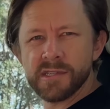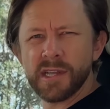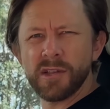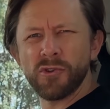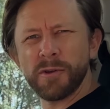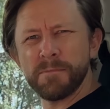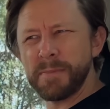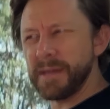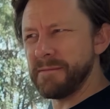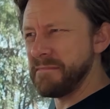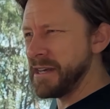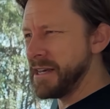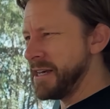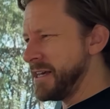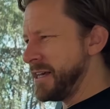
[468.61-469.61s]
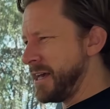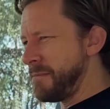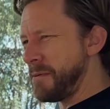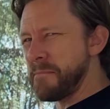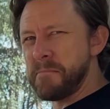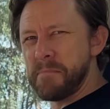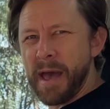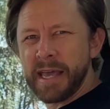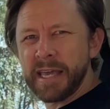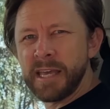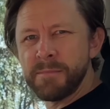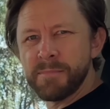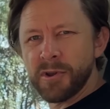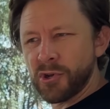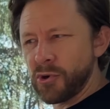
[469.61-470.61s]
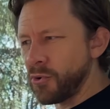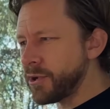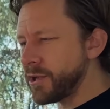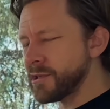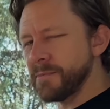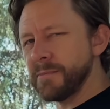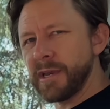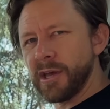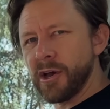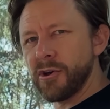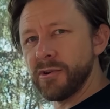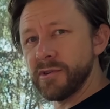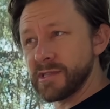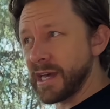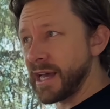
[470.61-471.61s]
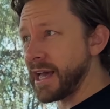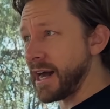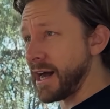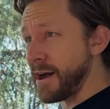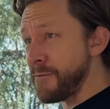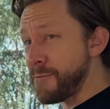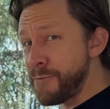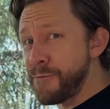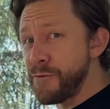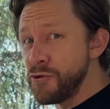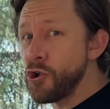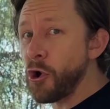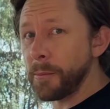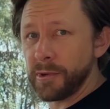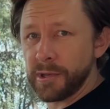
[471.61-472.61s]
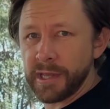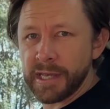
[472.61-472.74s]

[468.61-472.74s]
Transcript: They look a bit baggy, but according to many owners, they are phenomenally